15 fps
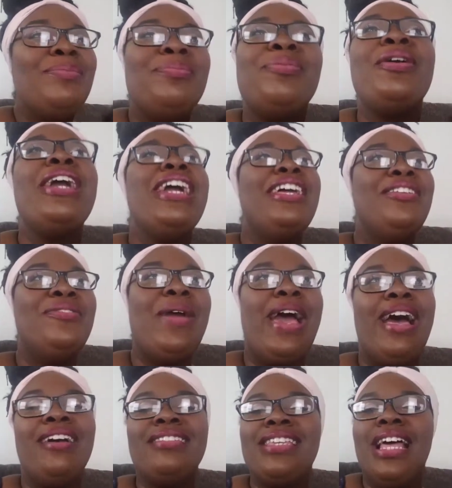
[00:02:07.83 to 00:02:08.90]
Brand new
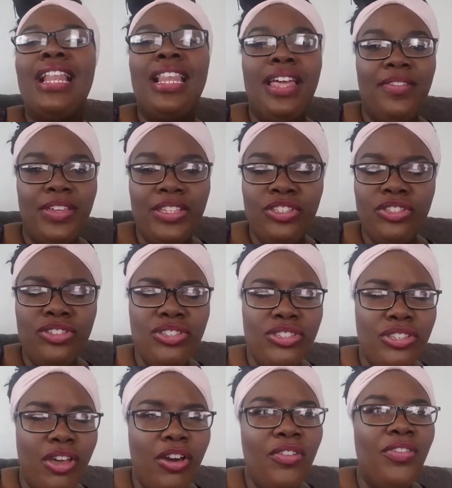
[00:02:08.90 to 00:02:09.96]
house. I love it
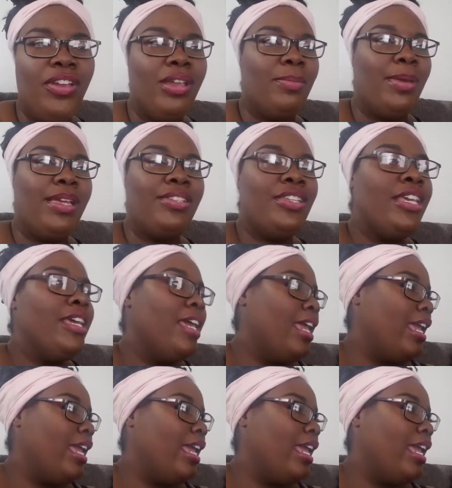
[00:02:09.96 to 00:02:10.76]
so very much.